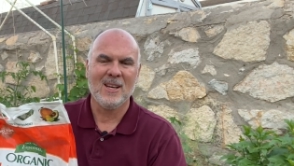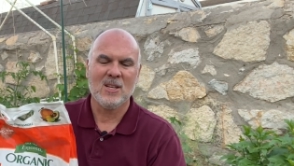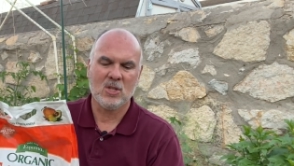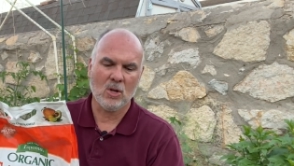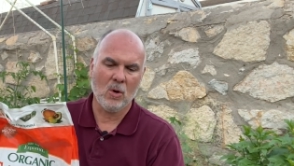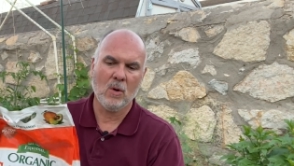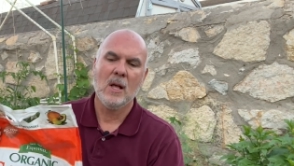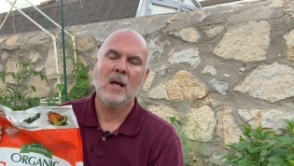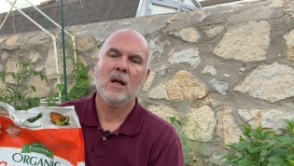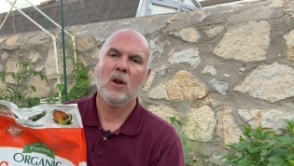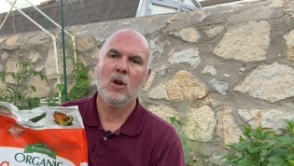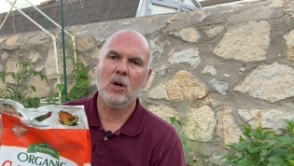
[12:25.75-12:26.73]
So
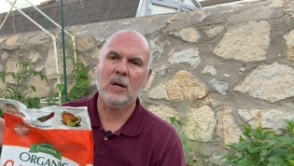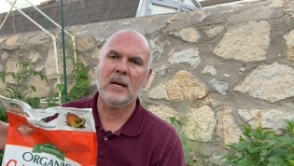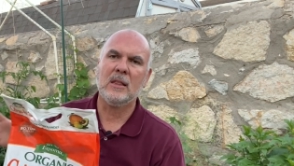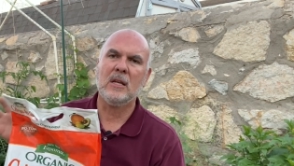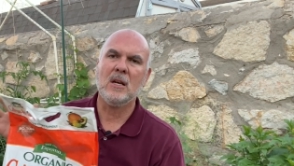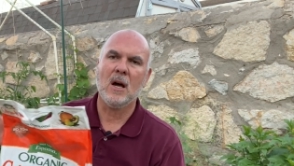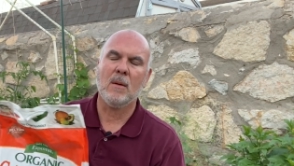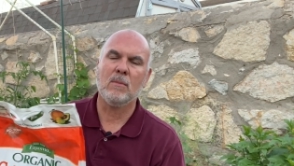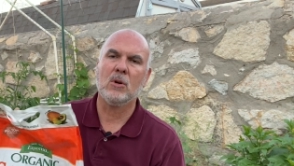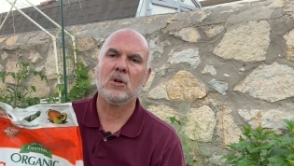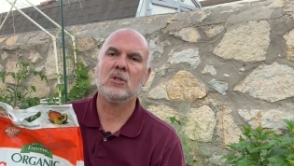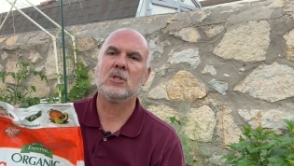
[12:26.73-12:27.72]
look at the
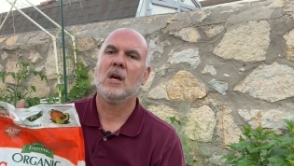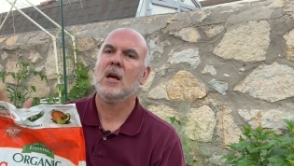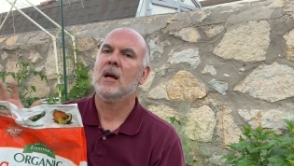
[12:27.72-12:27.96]
numbers,